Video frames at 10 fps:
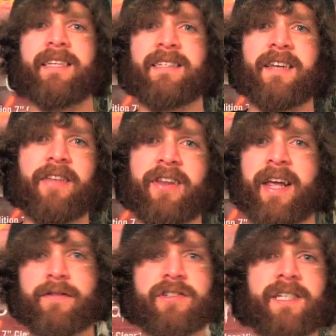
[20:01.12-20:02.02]
nothing
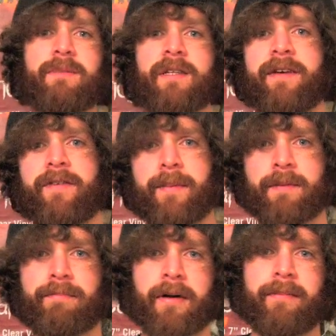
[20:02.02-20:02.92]
ever seemed to live up
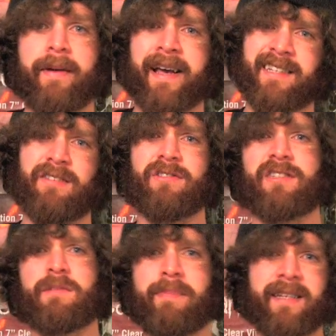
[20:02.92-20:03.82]
to Birdman because he was
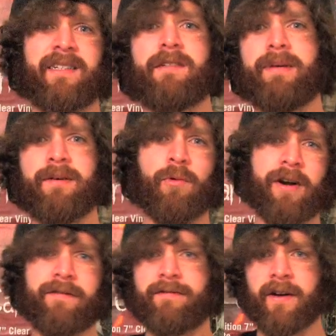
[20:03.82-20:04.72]
expected to be
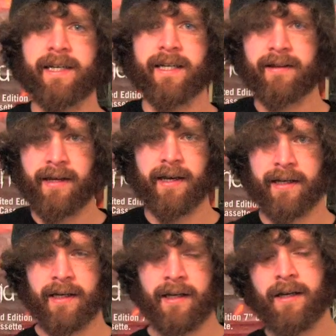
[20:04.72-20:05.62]
one fucking
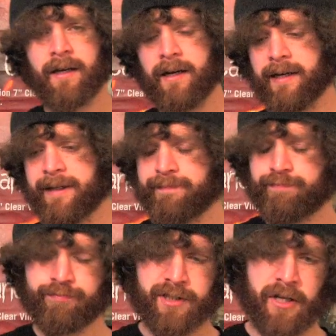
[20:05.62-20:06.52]
thing.
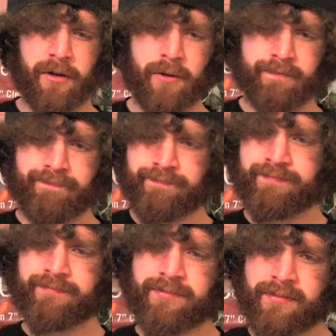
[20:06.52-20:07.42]
So
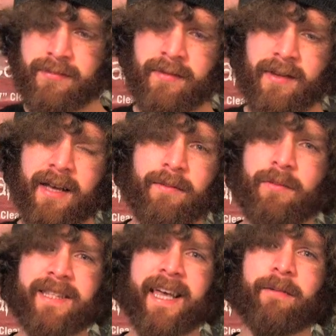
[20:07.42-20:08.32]

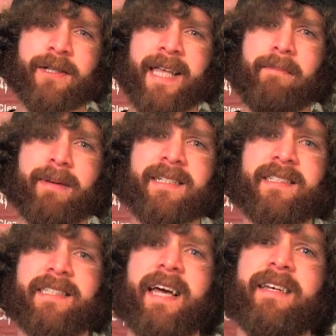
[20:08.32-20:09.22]
with that being
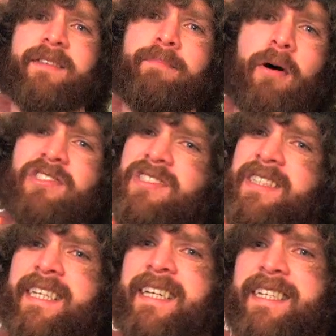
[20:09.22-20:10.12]
said,
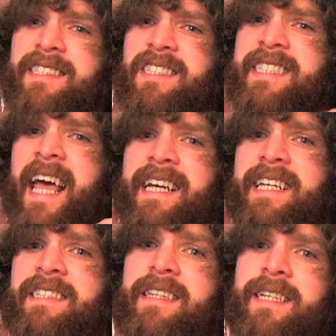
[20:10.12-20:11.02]
mostly it's
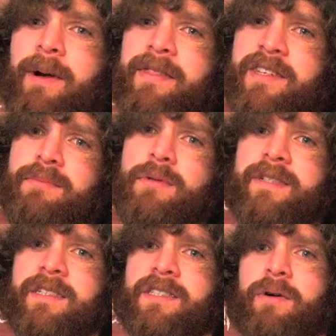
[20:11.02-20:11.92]
technically why this
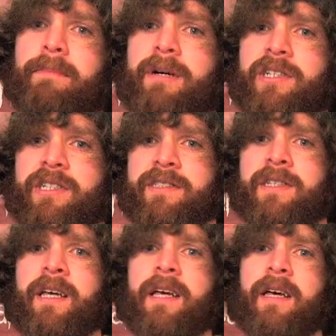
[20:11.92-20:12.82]
movie is so
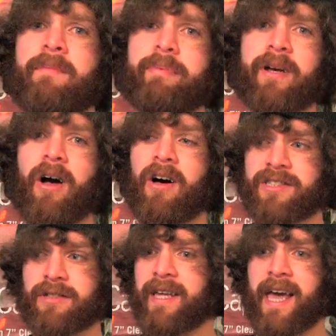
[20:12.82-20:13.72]
ambitious, but
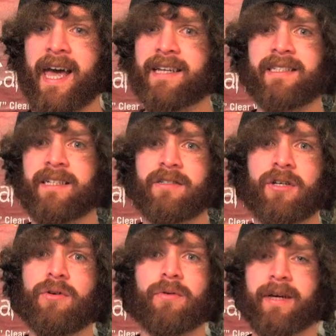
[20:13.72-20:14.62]
also the acting
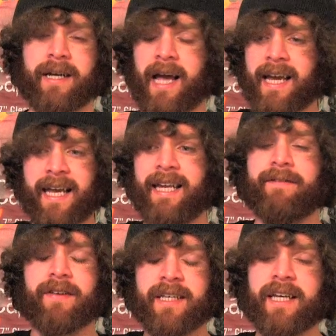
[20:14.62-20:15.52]
too. Like, I can't
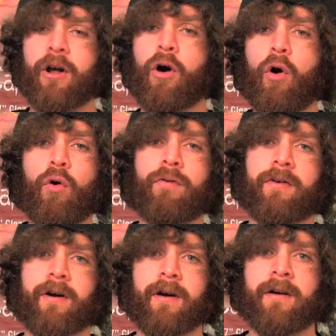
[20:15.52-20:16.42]
even get
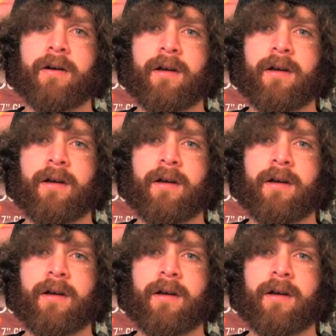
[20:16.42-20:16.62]
over